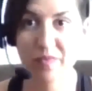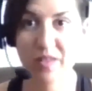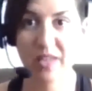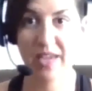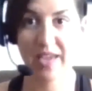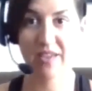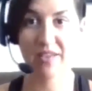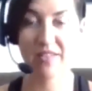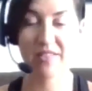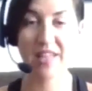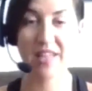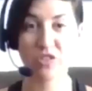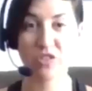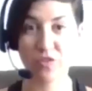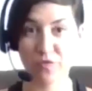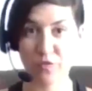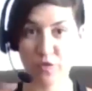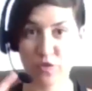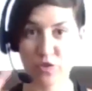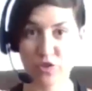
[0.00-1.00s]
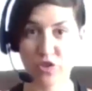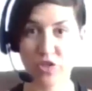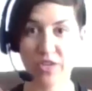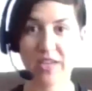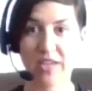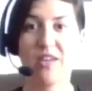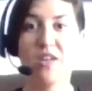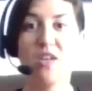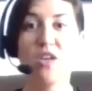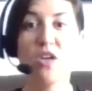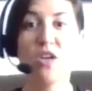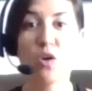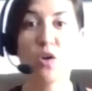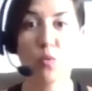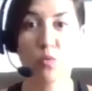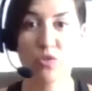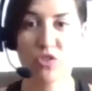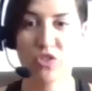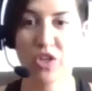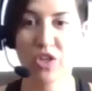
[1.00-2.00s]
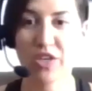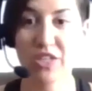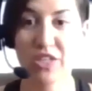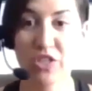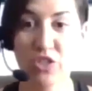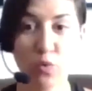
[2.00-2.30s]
Okay, that's our first circuit. We're starting in